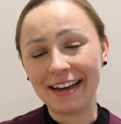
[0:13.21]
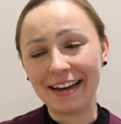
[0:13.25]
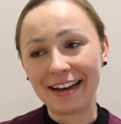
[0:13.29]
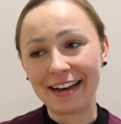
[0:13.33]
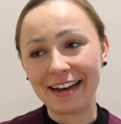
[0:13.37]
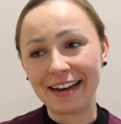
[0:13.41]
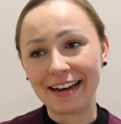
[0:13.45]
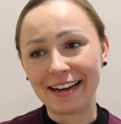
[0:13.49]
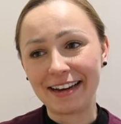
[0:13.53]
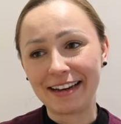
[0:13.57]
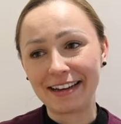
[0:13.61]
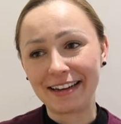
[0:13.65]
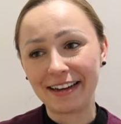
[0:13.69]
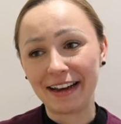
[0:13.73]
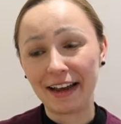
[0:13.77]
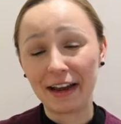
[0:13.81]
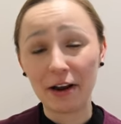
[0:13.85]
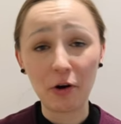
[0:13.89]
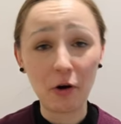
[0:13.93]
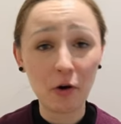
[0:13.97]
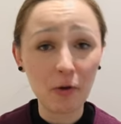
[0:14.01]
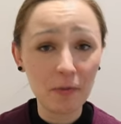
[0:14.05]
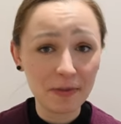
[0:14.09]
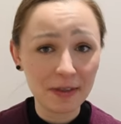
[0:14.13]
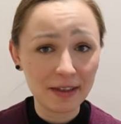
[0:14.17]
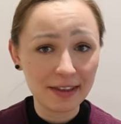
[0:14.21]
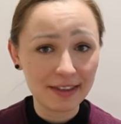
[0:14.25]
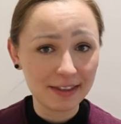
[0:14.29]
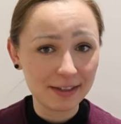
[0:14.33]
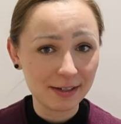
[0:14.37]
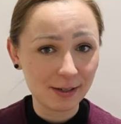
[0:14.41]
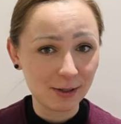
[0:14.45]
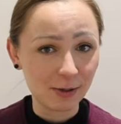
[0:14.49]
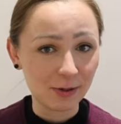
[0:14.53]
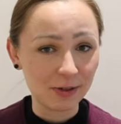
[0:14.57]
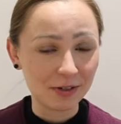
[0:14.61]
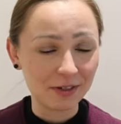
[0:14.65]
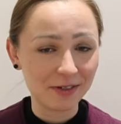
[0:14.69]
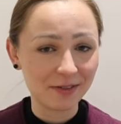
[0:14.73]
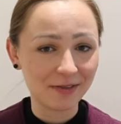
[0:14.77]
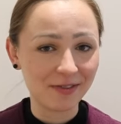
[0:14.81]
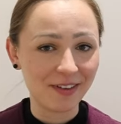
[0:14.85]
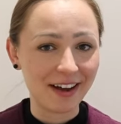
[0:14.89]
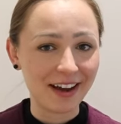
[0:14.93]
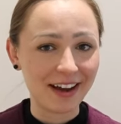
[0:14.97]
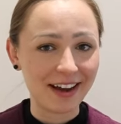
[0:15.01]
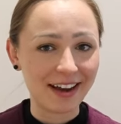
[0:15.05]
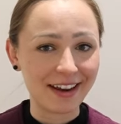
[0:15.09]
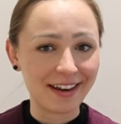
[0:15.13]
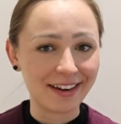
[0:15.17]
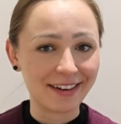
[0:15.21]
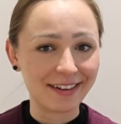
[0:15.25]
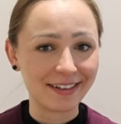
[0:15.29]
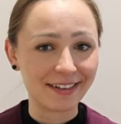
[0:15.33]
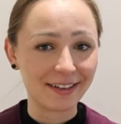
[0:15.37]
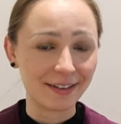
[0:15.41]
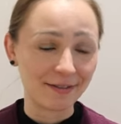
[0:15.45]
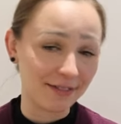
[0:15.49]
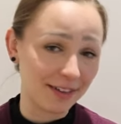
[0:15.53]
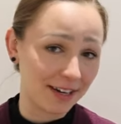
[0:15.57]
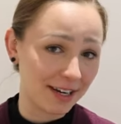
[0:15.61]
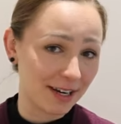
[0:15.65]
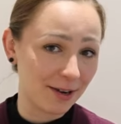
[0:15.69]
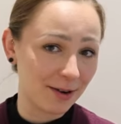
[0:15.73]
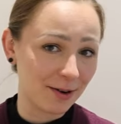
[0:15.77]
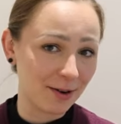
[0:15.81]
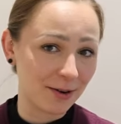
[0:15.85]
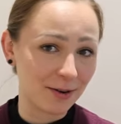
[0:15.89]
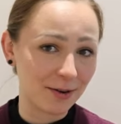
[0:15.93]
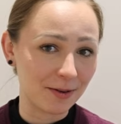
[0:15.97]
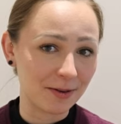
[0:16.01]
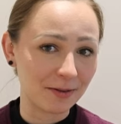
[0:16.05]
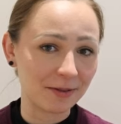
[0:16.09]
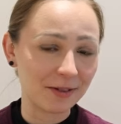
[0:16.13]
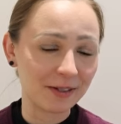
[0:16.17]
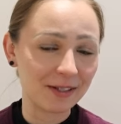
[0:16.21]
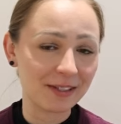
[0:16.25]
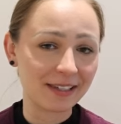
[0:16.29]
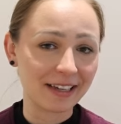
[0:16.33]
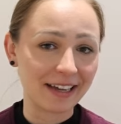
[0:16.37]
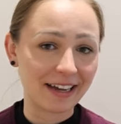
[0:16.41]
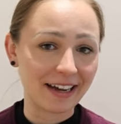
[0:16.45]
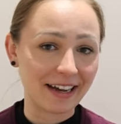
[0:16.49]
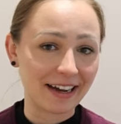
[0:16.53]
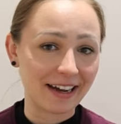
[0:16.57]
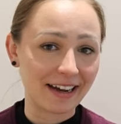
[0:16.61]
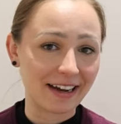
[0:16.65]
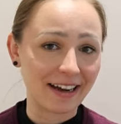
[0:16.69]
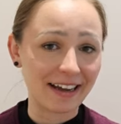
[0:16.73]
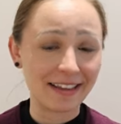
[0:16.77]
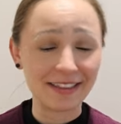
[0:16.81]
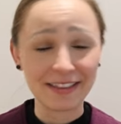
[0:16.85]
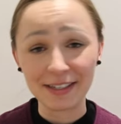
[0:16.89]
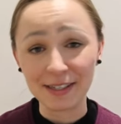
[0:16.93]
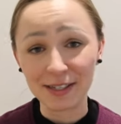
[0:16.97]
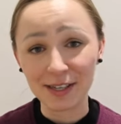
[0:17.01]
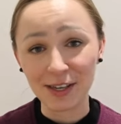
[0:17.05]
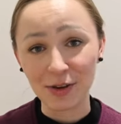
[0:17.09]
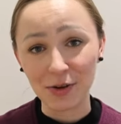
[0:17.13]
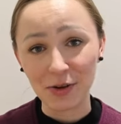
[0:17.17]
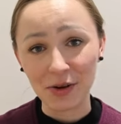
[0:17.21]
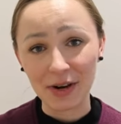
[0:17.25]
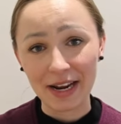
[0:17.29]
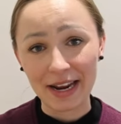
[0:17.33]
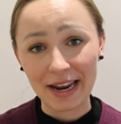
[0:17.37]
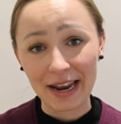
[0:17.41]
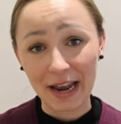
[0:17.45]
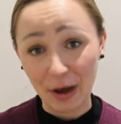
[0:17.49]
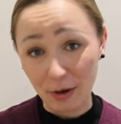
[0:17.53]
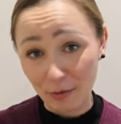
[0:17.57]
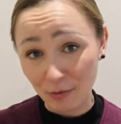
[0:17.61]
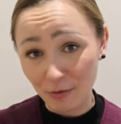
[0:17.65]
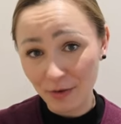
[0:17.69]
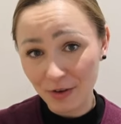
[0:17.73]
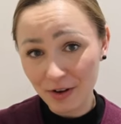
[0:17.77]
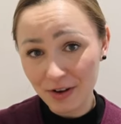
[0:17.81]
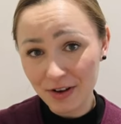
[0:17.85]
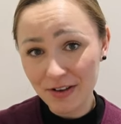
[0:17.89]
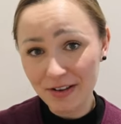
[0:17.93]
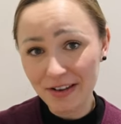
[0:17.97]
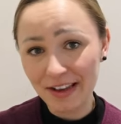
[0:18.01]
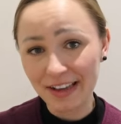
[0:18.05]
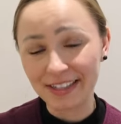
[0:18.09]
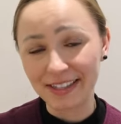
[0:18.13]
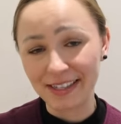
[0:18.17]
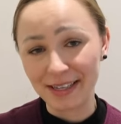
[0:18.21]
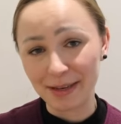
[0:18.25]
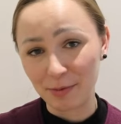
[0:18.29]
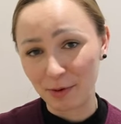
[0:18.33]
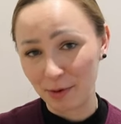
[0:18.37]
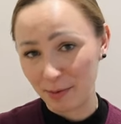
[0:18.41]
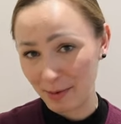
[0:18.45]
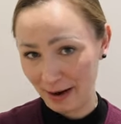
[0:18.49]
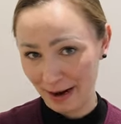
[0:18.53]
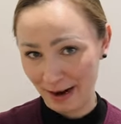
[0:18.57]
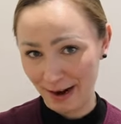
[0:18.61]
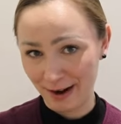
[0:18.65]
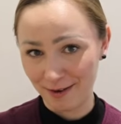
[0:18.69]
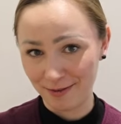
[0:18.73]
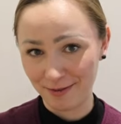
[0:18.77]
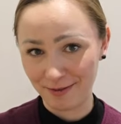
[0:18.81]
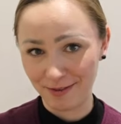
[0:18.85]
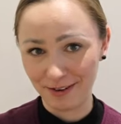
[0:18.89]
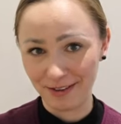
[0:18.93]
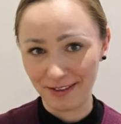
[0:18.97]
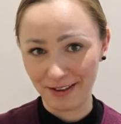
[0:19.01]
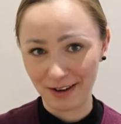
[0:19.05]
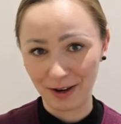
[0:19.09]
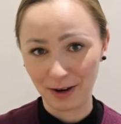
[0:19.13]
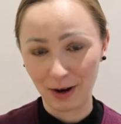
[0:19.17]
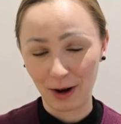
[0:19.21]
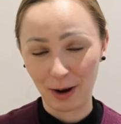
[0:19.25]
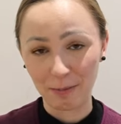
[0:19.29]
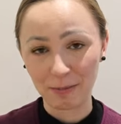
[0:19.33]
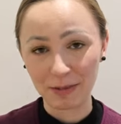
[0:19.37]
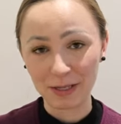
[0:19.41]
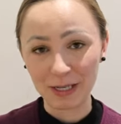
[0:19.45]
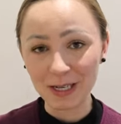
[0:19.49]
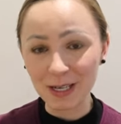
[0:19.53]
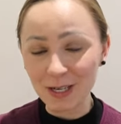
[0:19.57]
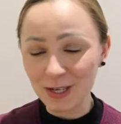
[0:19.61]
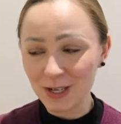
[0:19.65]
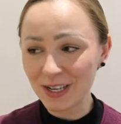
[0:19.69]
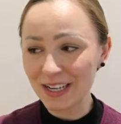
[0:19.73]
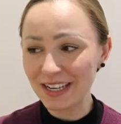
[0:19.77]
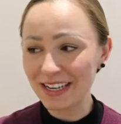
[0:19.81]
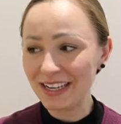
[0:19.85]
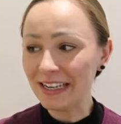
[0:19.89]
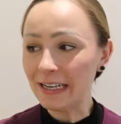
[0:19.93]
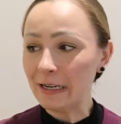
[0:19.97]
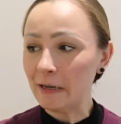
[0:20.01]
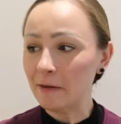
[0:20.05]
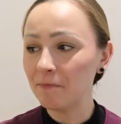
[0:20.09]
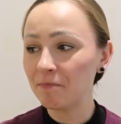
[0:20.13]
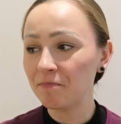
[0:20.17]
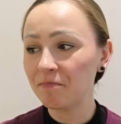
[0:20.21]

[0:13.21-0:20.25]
I hope that the students find the videos and this Q&A helpful as they prepare for their competition,